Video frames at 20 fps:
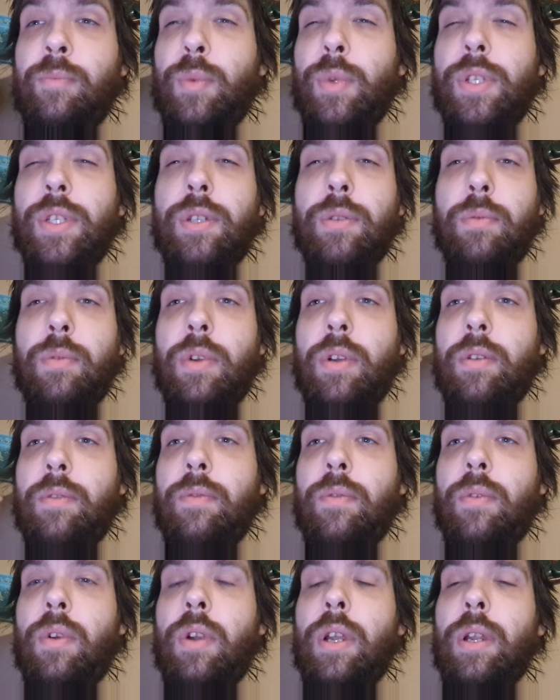what's the word
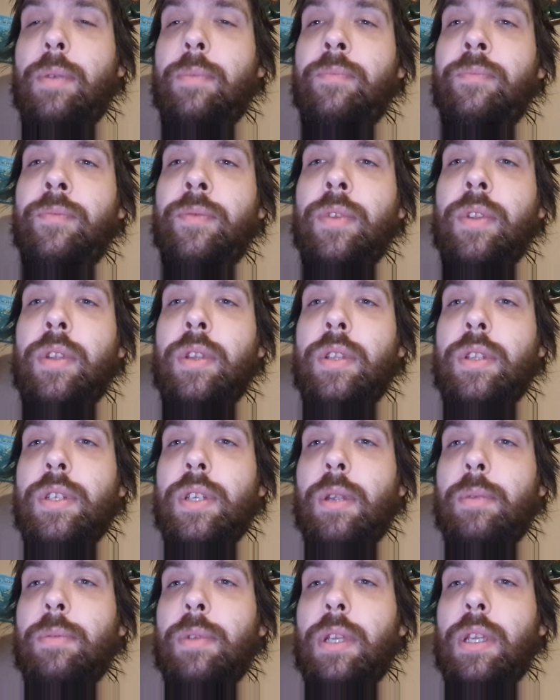for it?
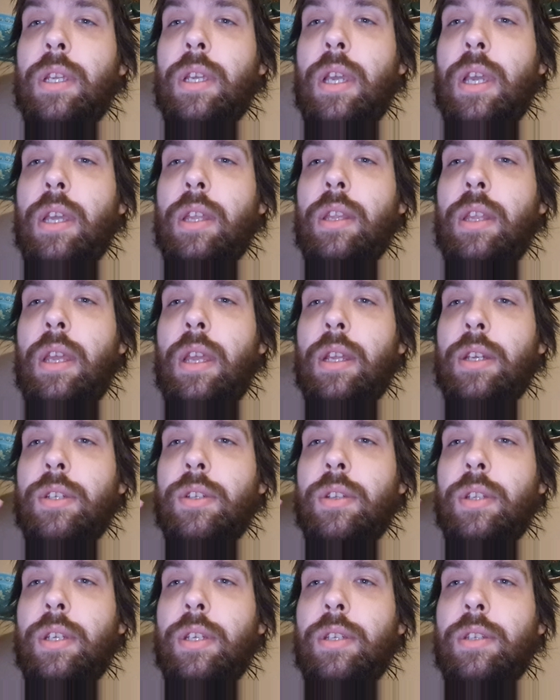Something
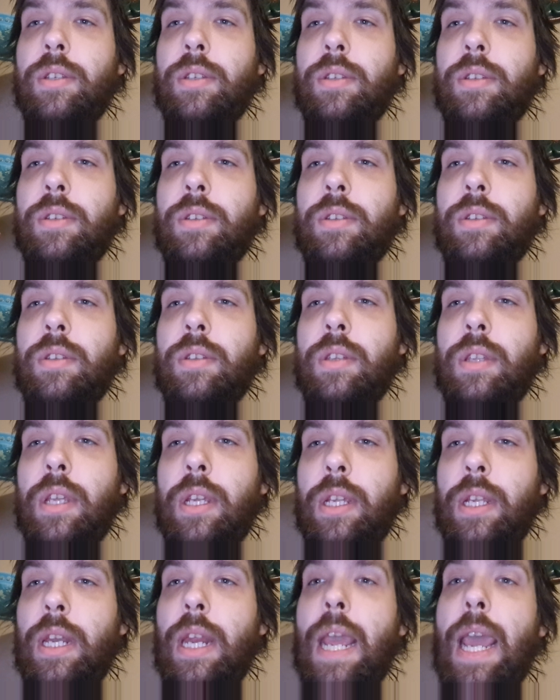actually
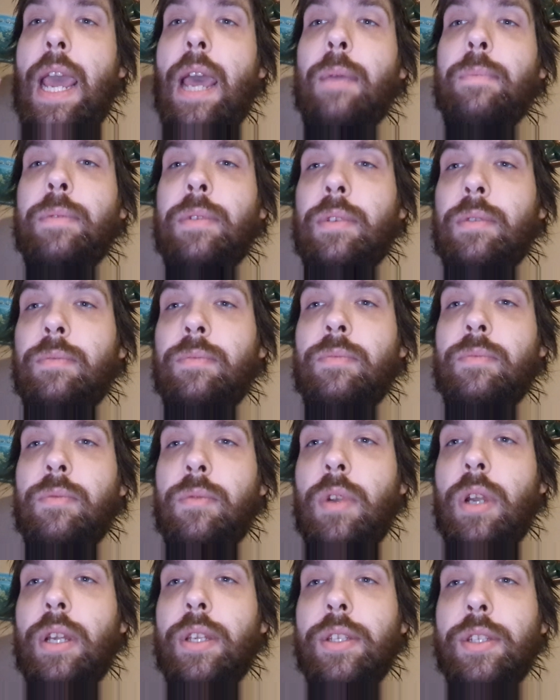that can happen,
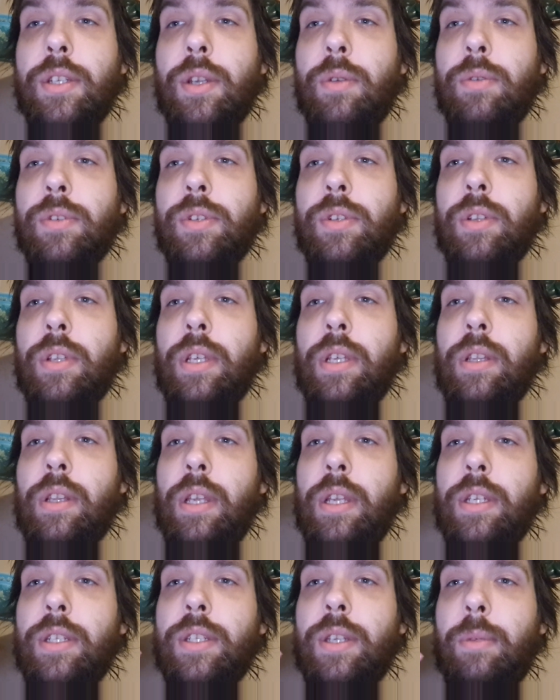right? Socially,
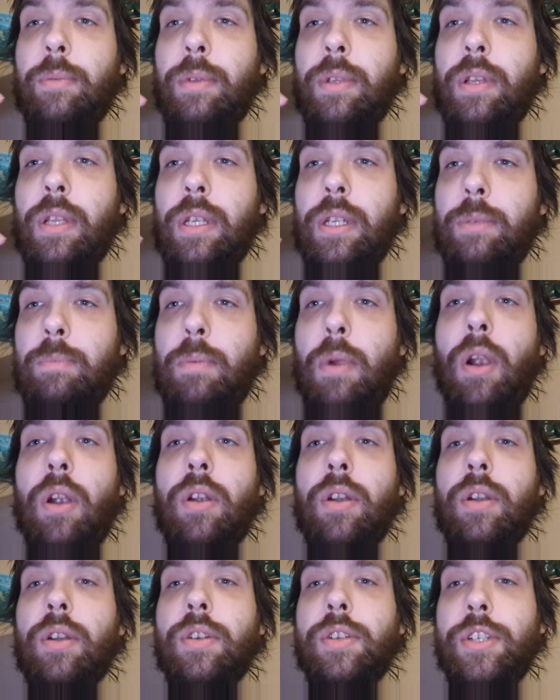like something like a
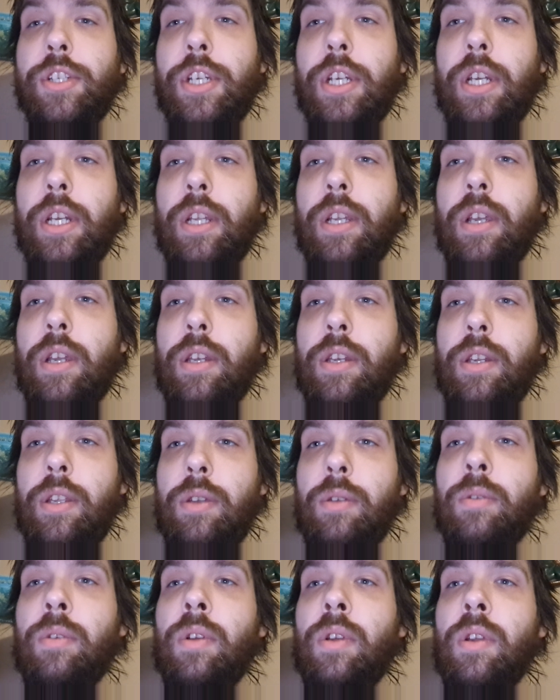partner cheating on
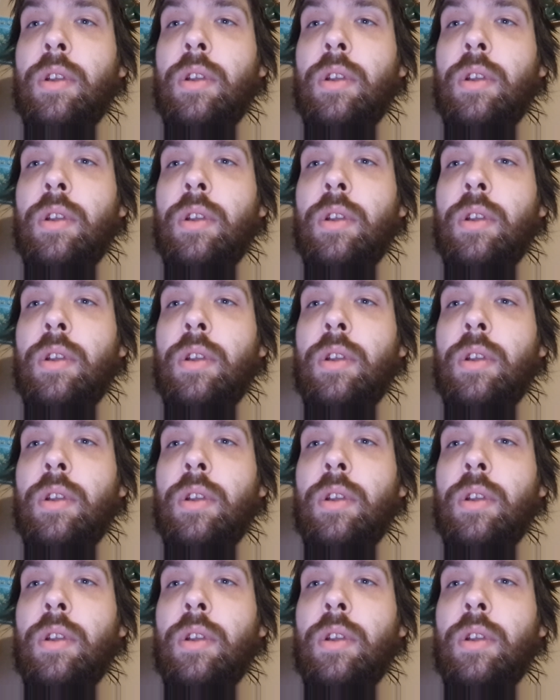you